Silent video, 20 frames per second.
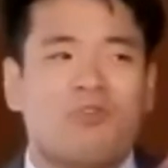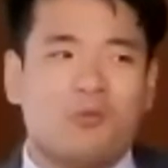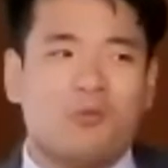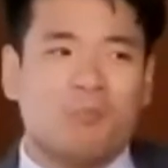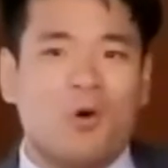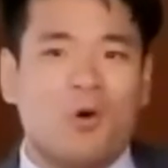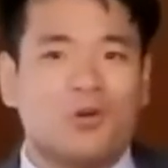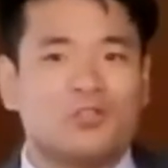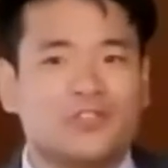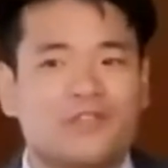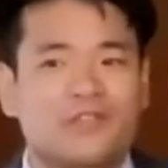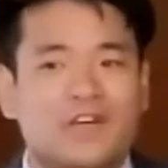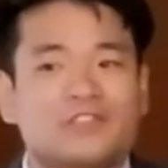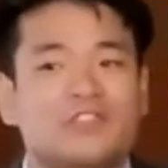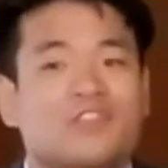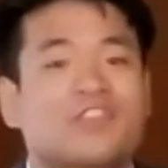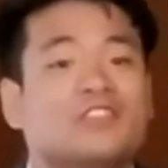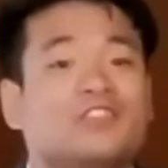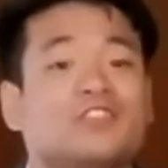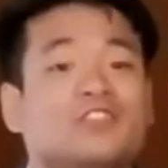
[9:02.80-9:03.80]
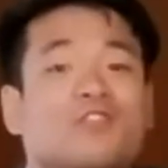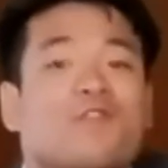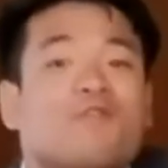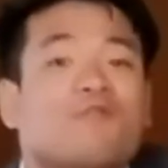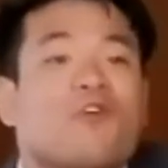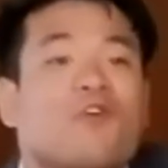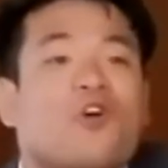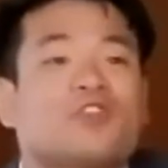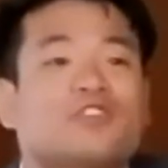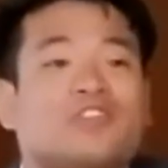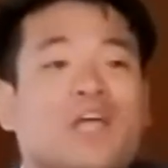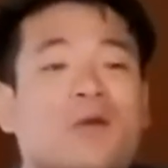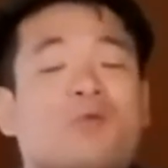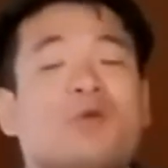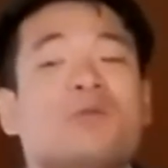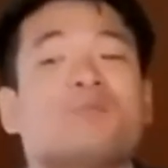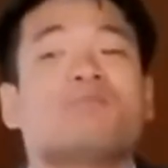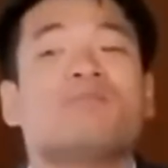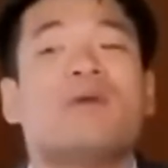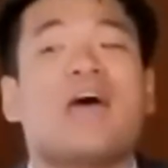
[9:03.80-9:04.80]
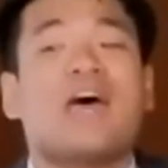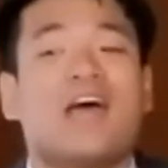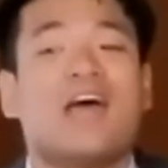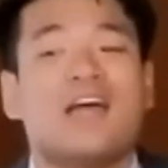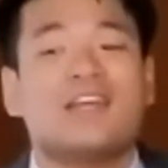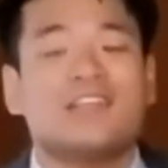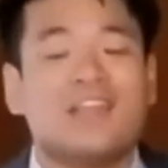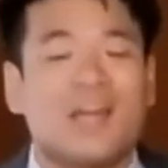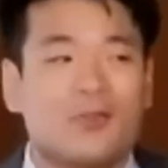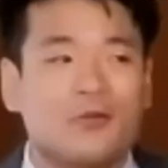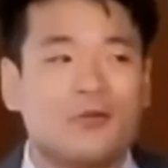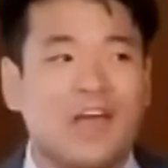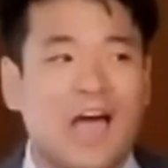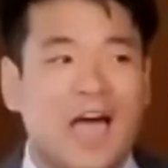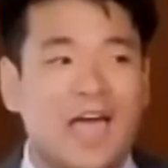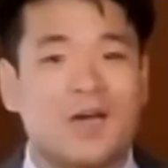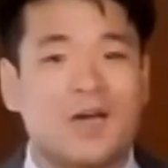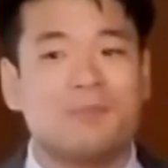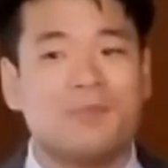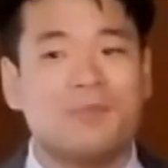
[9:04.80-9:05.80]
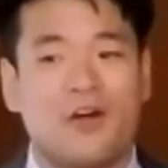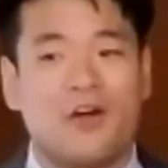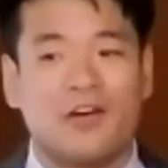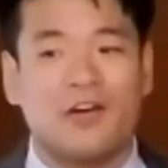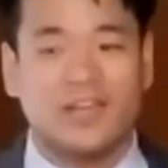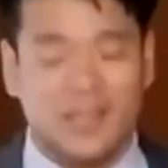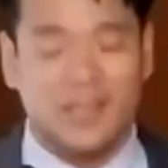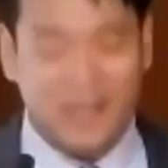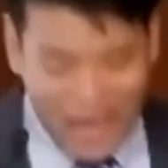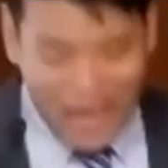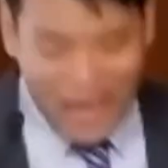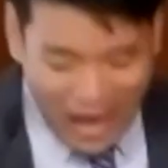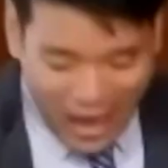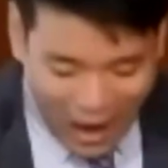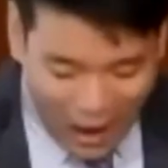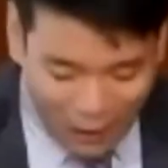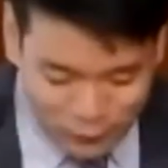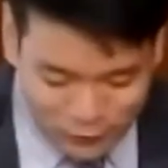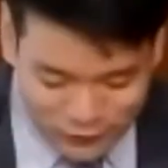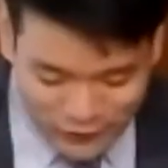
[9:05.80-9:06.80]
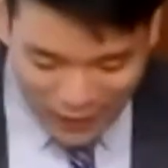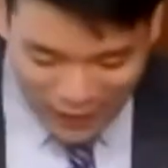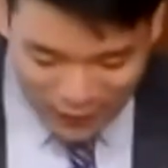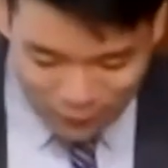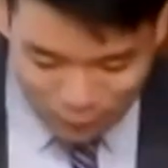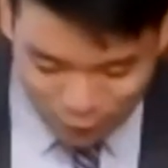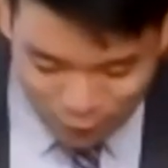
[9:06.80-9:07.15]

most of us, this is the first time we met another Thai American outside of our